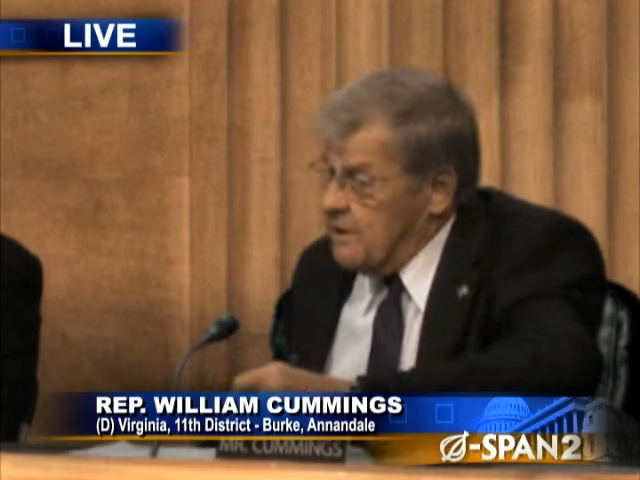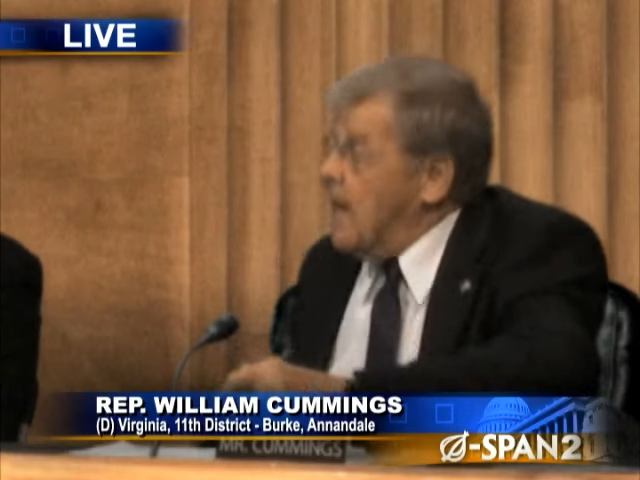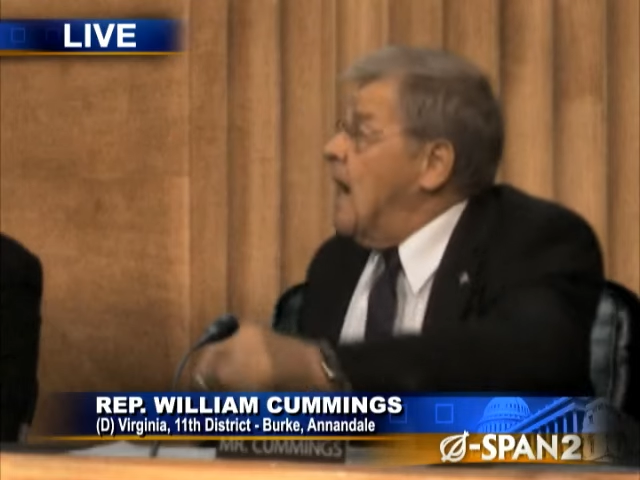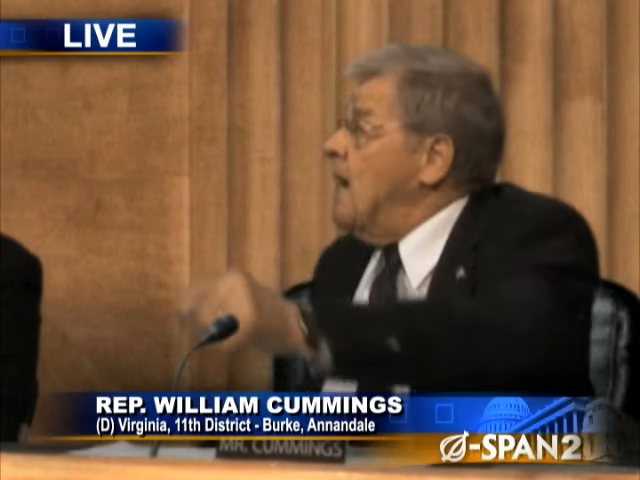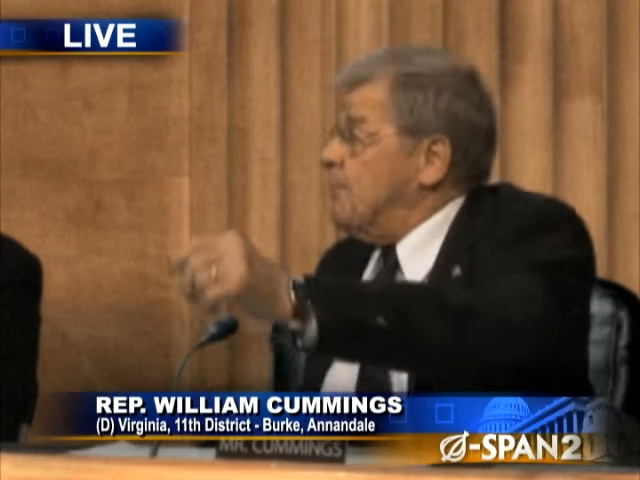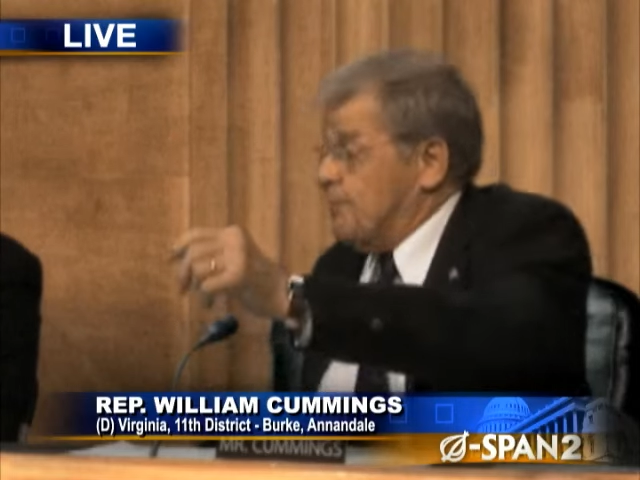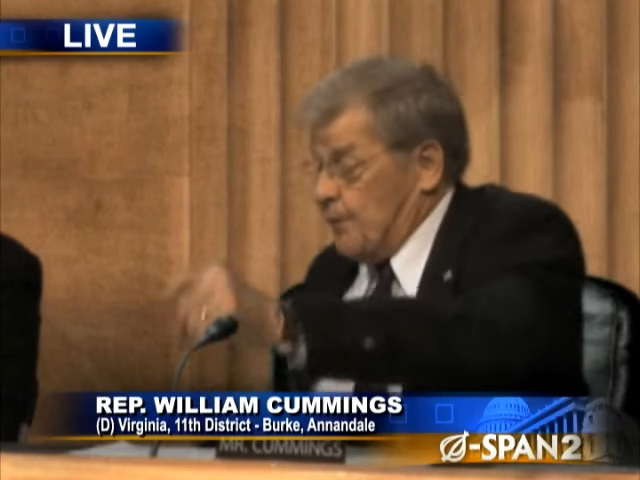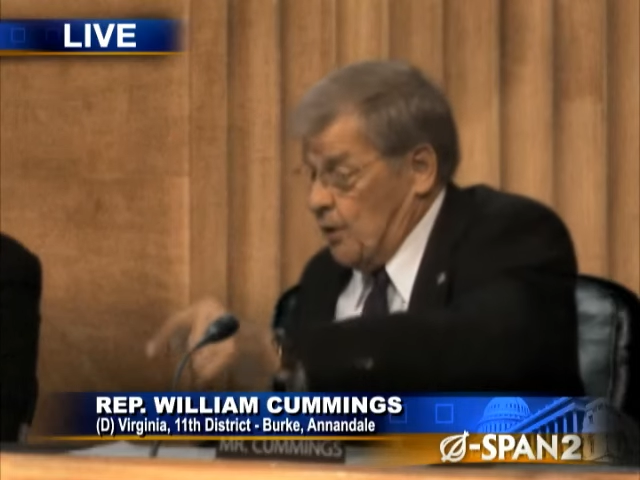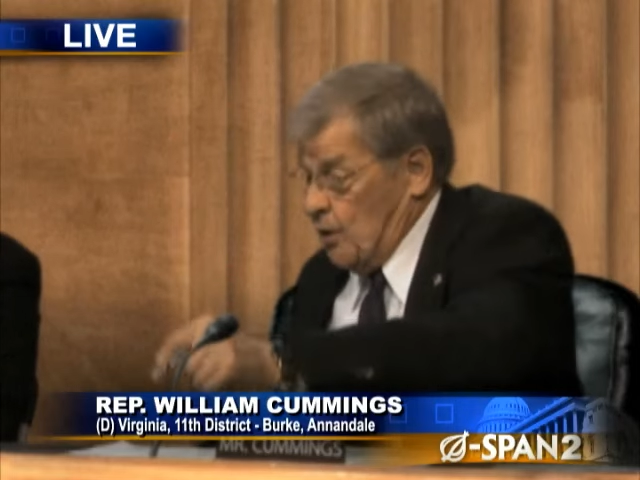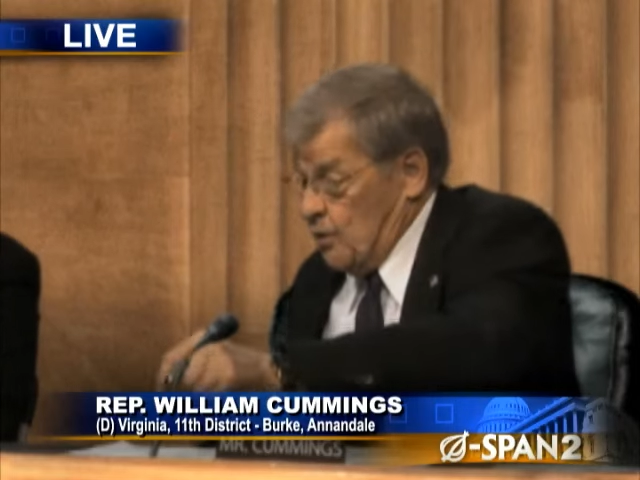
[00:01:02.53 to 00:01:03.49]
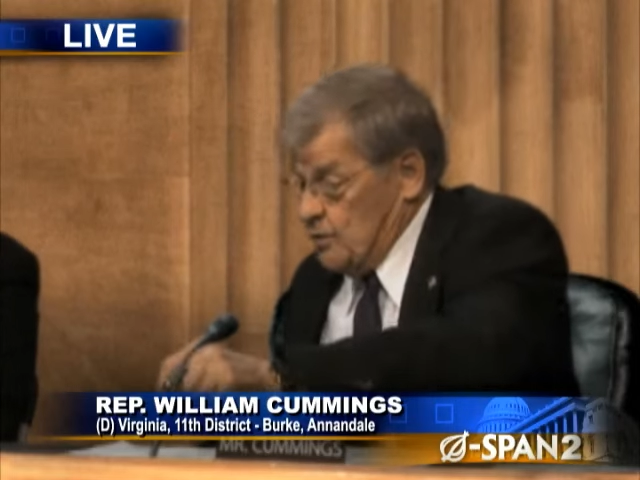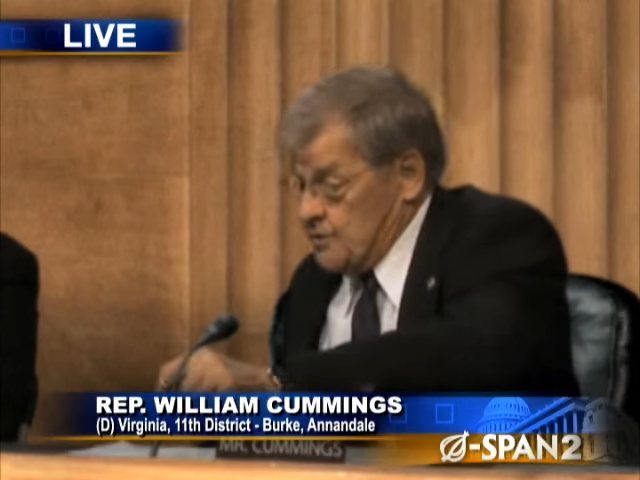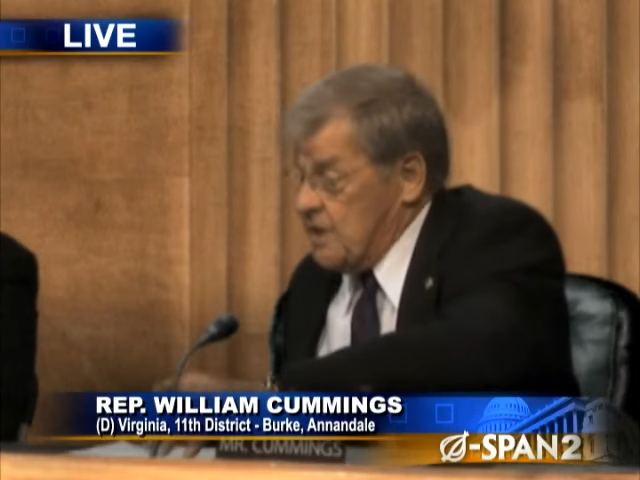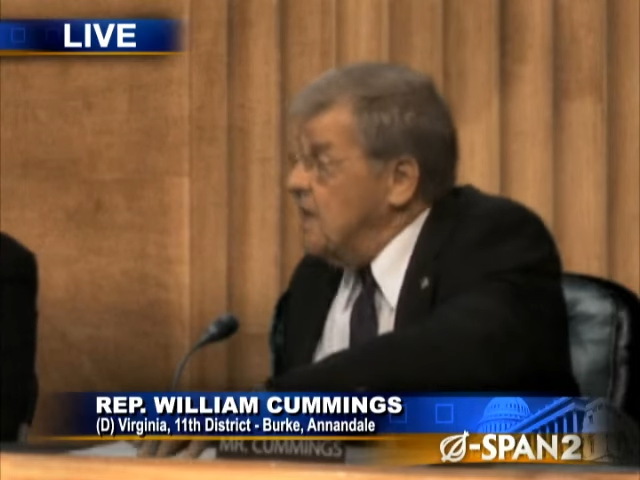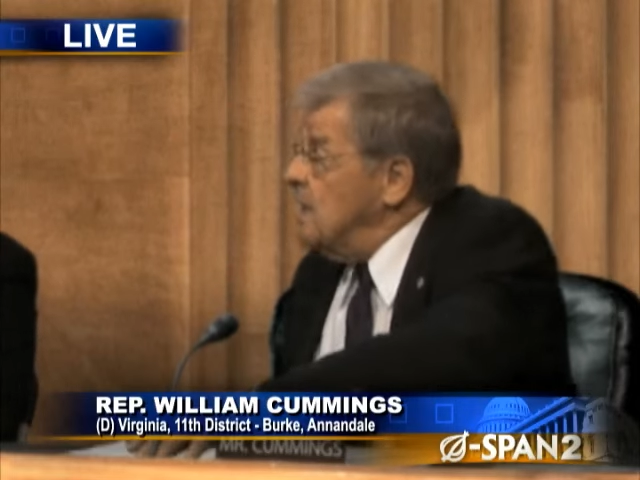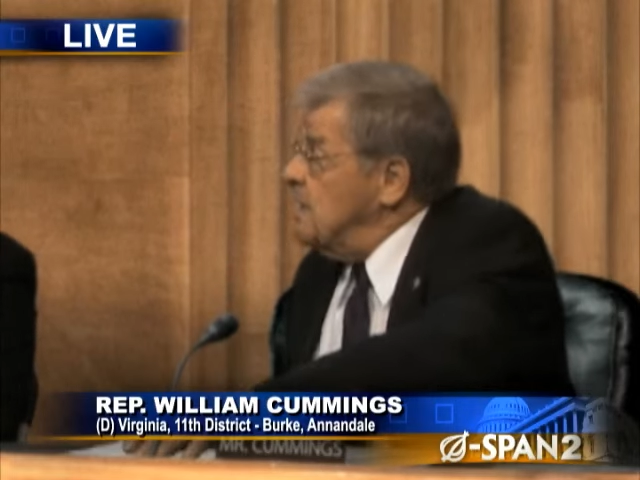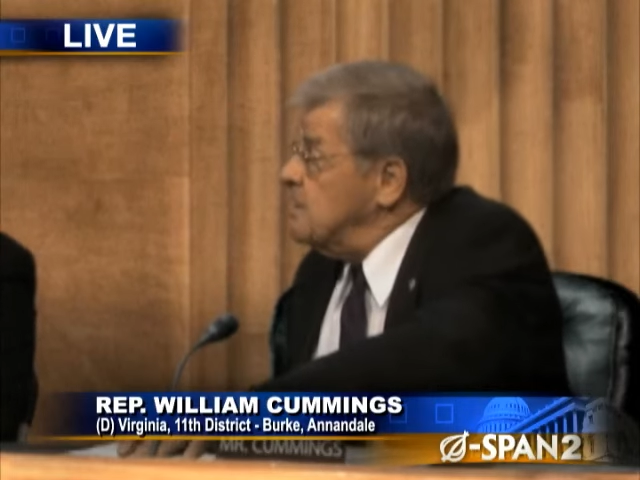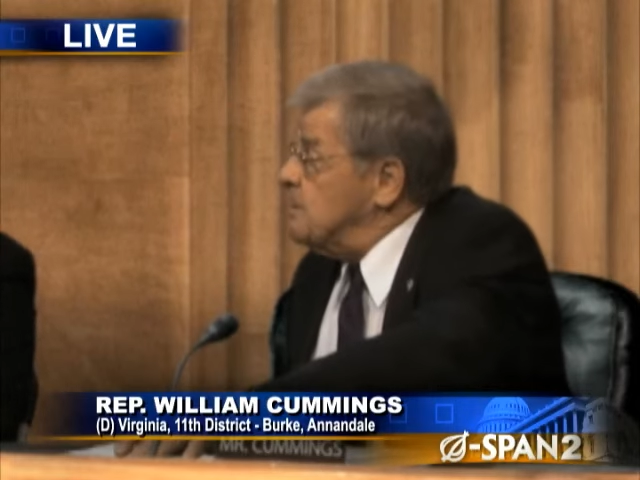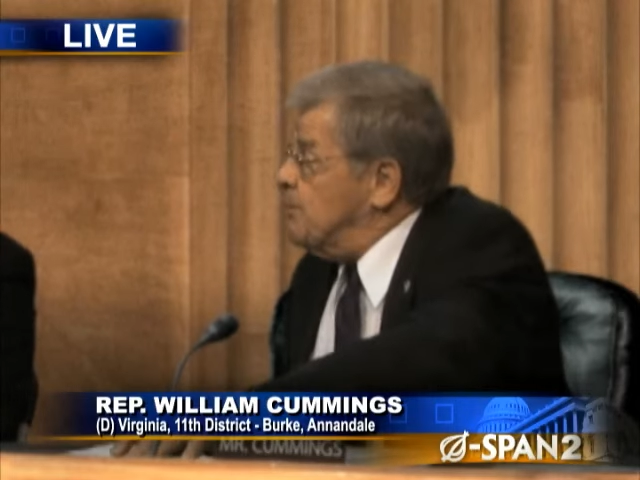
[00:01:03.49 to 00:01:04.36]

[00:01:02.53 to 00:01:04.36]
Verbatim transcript: Now, I propose to